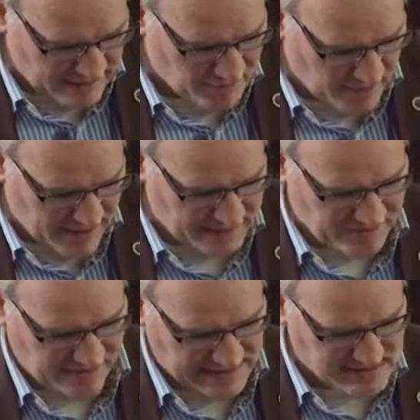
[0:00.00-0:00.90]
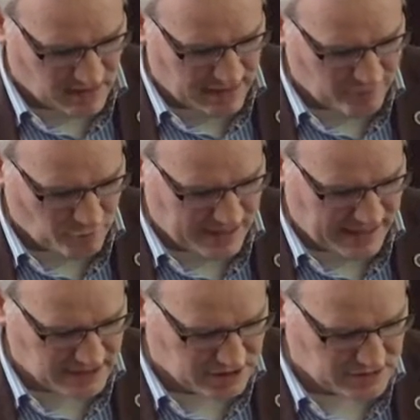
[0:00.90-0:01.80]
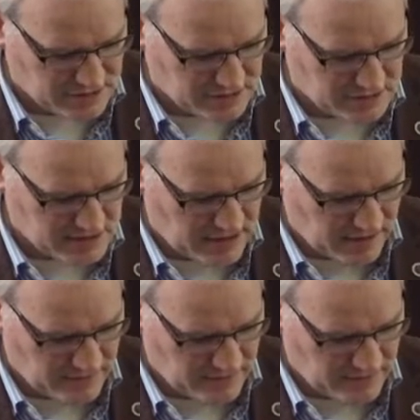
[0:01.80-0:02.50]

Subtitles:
never mind the fact I have obligations to